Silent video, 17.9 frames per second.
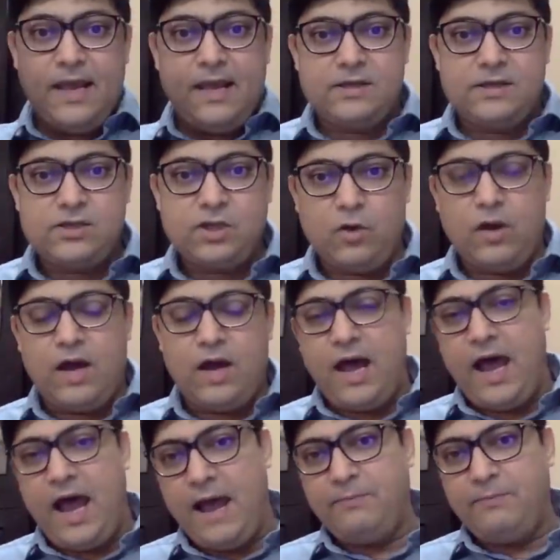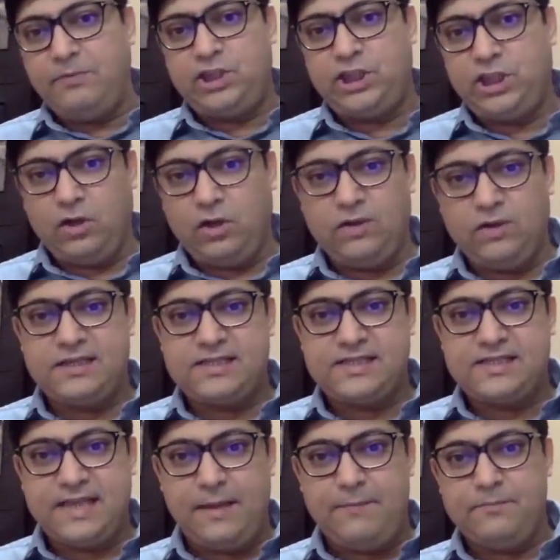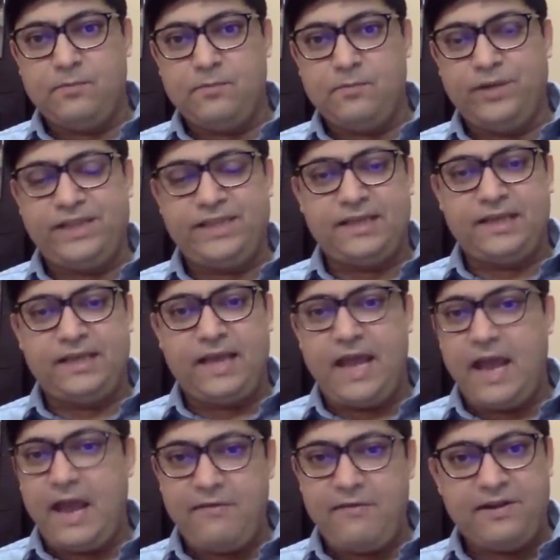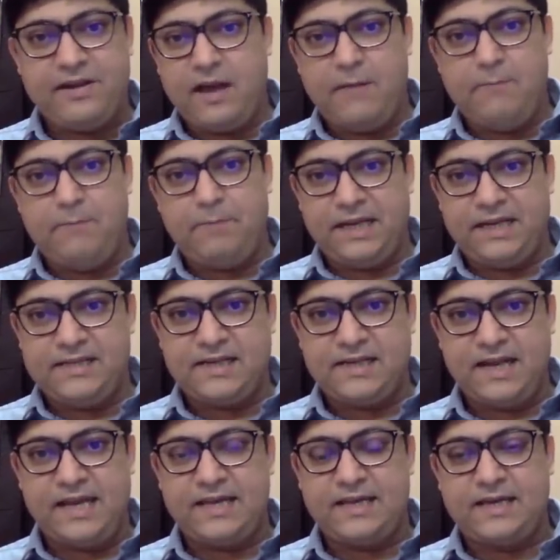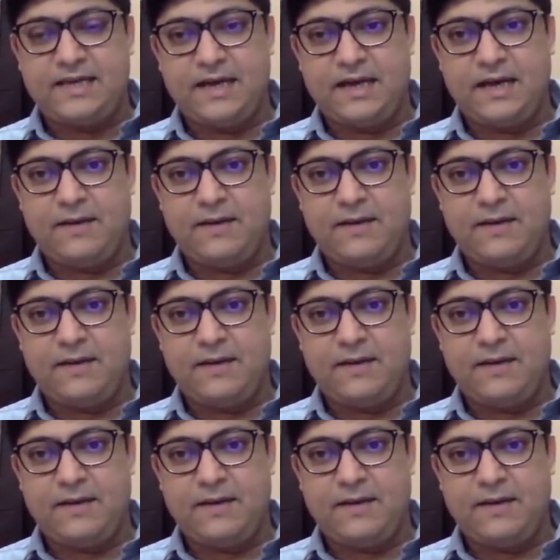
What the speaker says: So I'm sure the same with every companies, like,